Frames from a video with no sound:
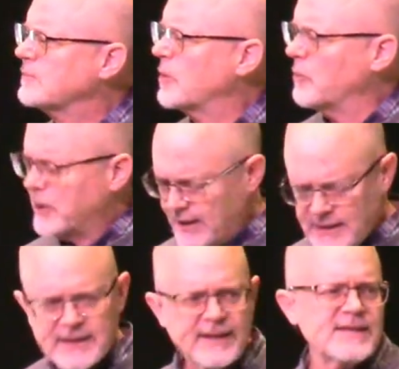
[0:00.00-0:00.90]
We'll, we'll get
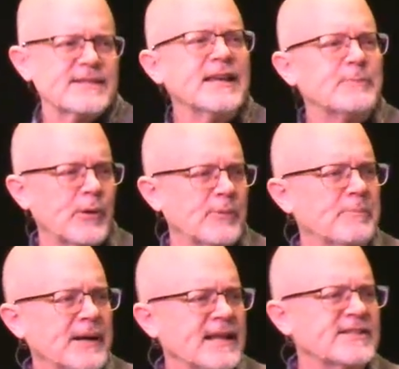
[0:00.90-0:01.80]
into this deeper,
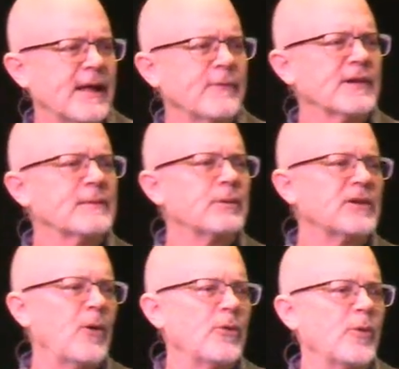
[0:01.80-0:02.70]
but it's definitely
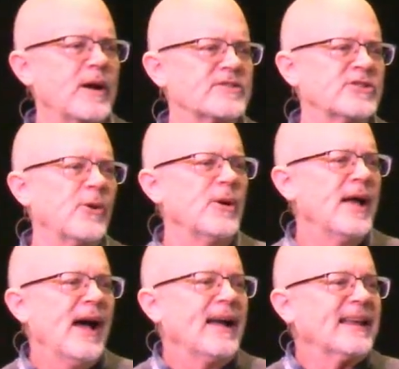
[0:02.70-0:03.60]
below the waist. So,
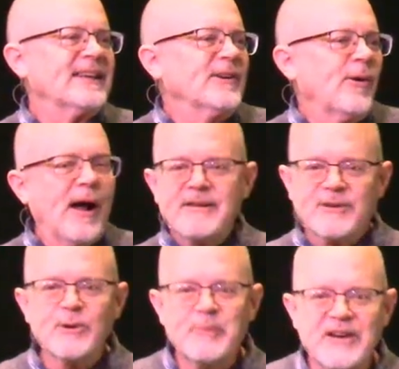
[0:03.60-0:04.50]
you know, I,
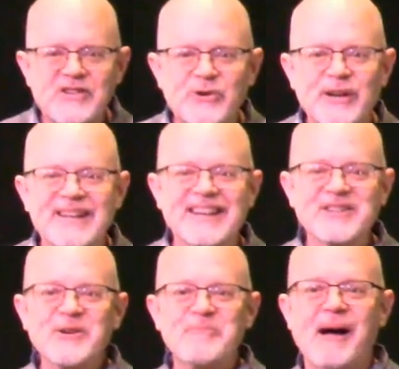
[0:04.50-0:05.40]
you're picturing it
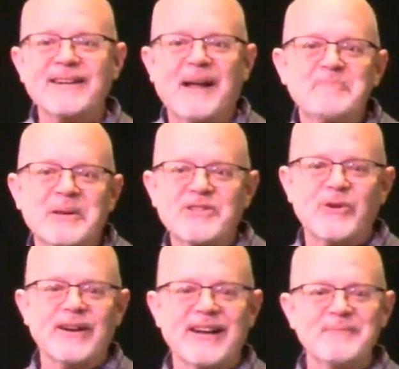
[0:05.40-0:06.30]
in your mind, I'm
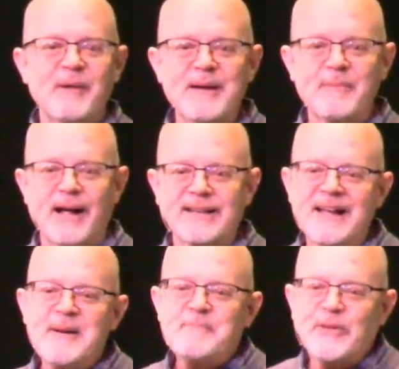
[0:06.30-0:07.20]
picturing it in my mind,
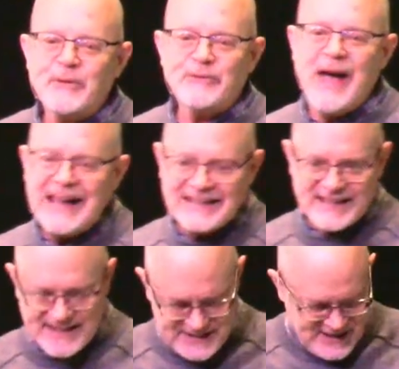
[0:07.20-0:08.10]
but the
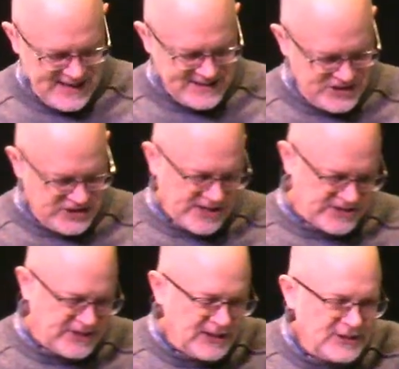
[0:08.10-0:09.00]
fact is,
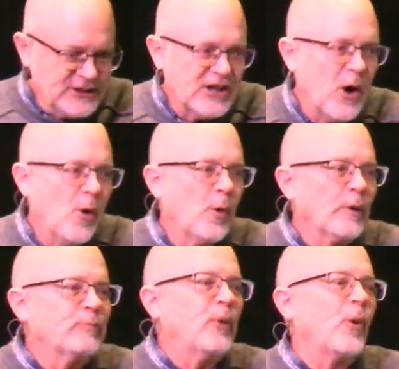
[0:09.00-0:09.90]
just the
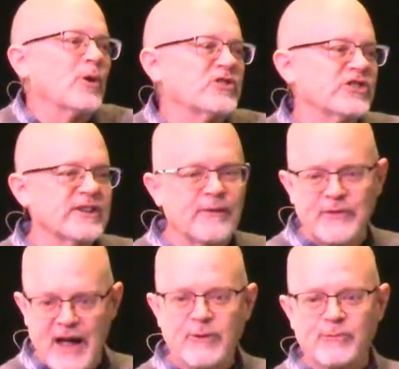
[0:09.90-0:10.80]
lower portion
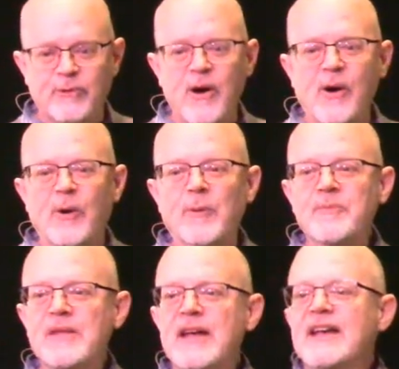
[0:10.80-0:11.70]
of that
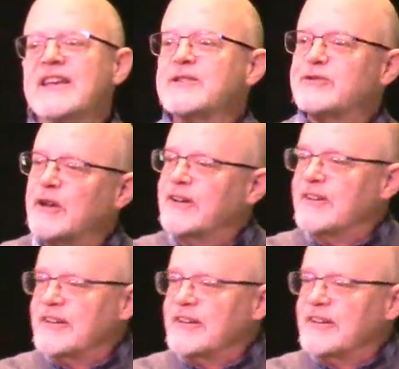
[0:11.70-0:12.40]
robe is